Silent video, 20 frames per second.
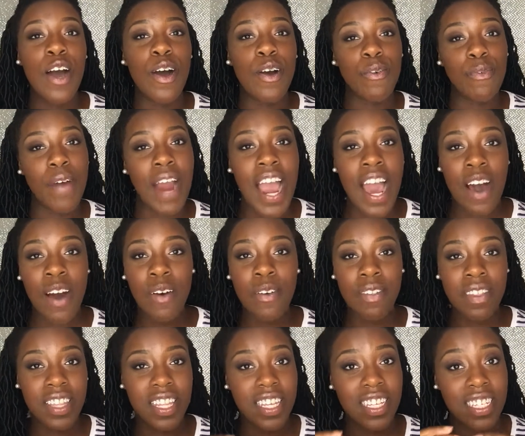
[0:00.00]

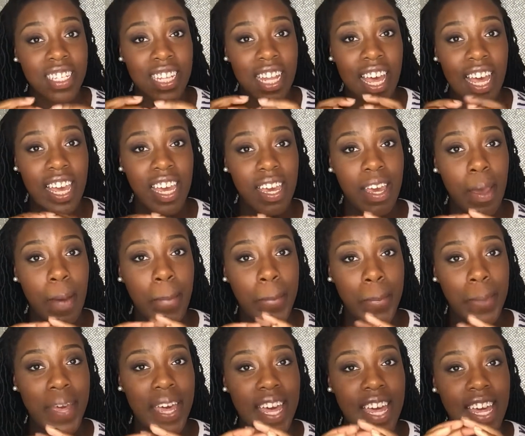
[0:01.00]
around this like
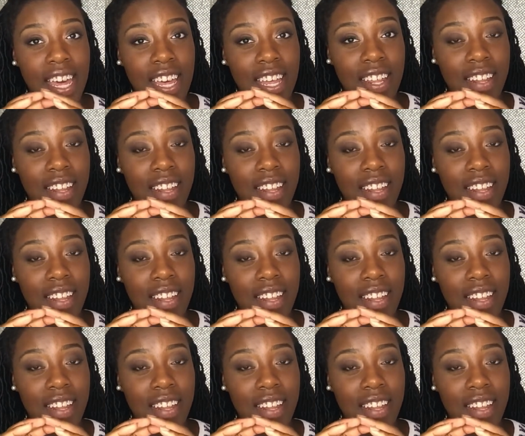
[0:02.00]
big